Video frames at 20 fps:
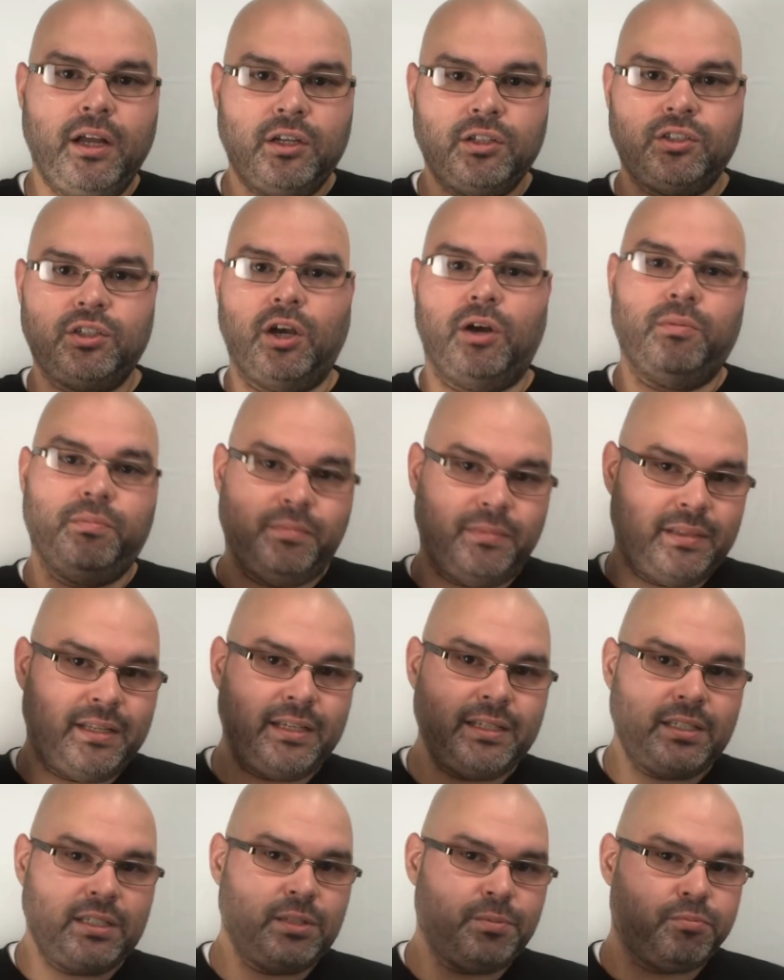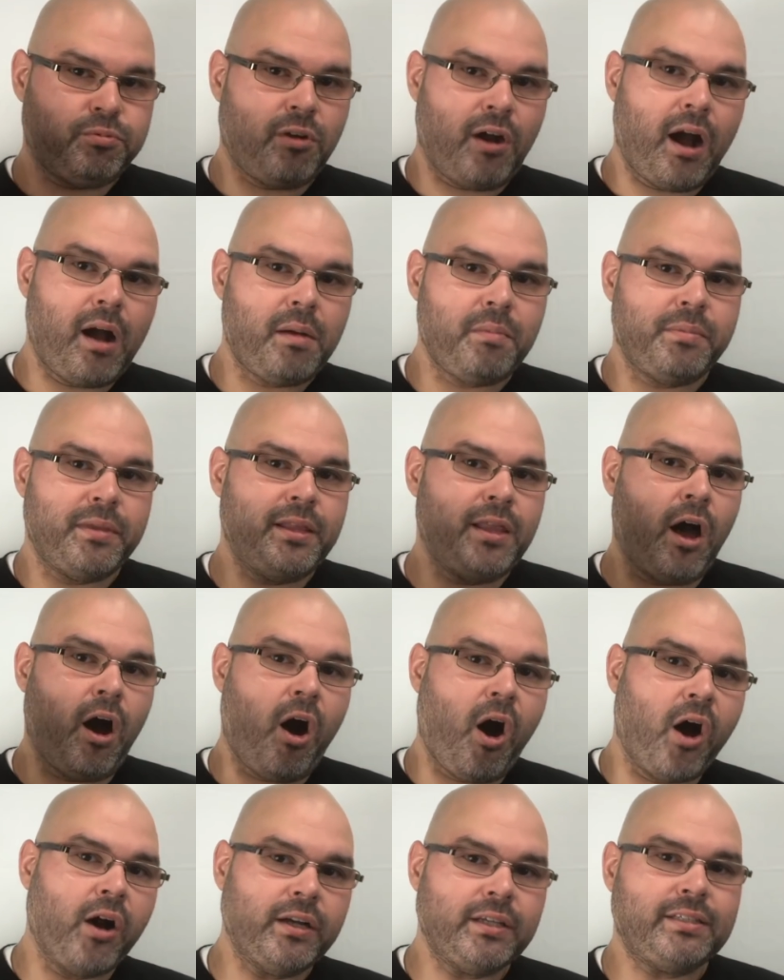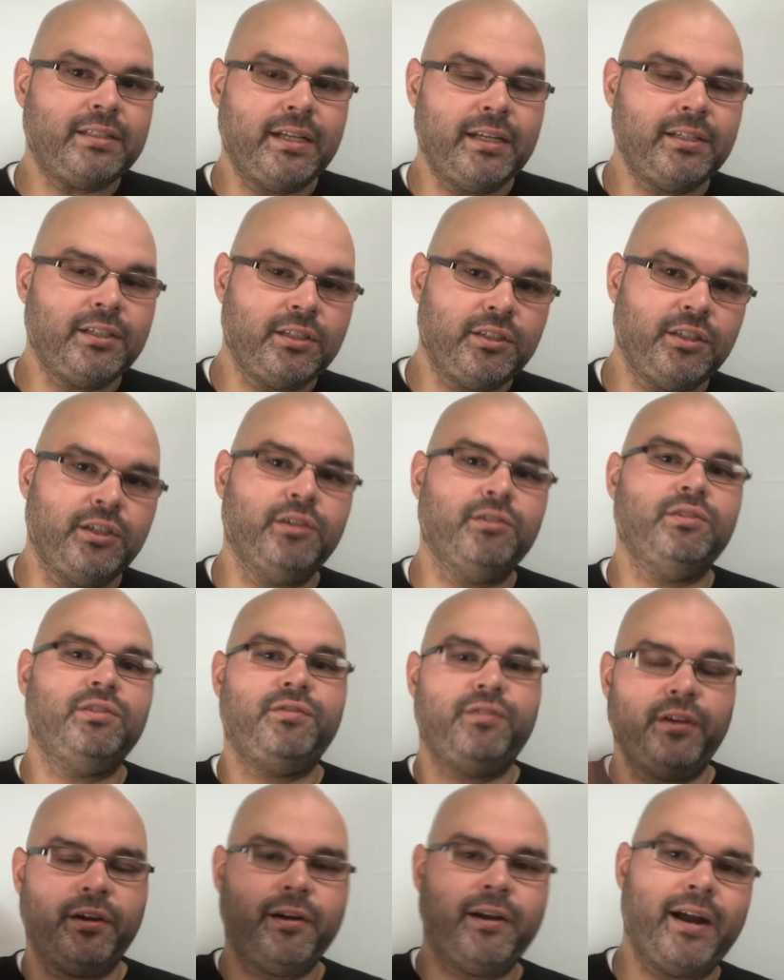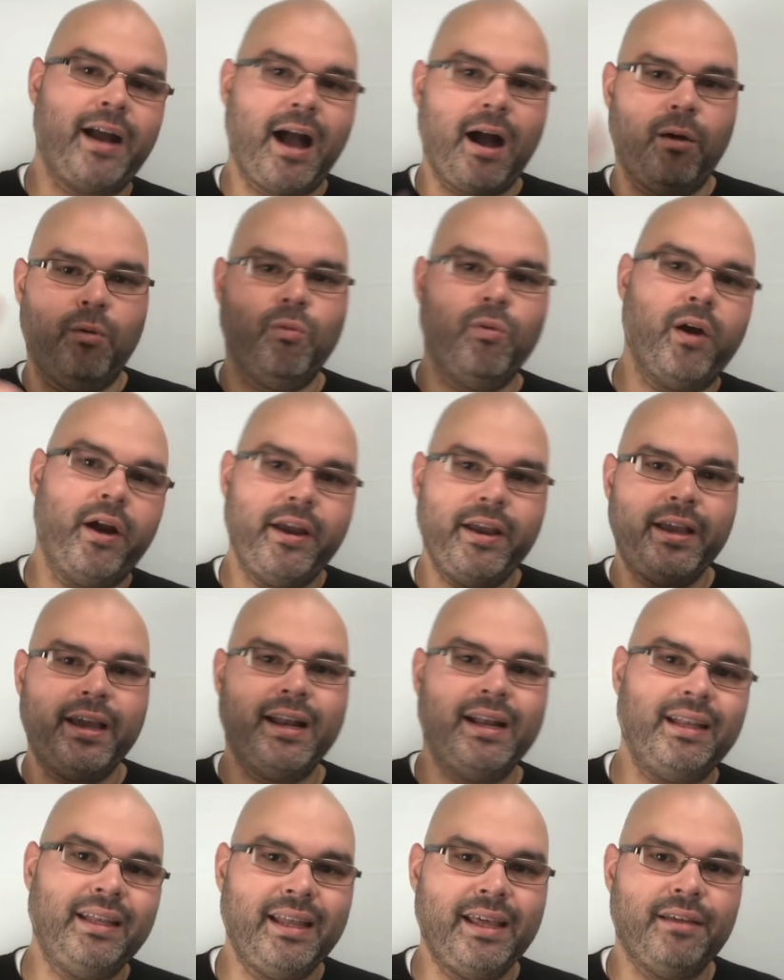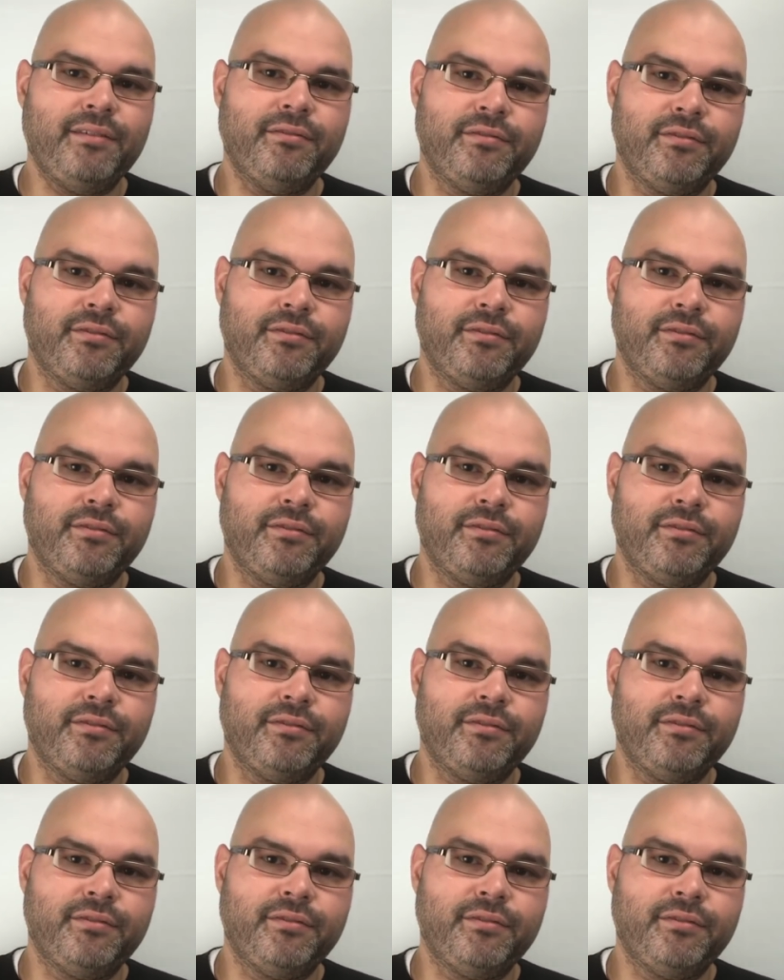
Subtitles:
So this is probably the hardest thing to do, is figure out where you're gonna live.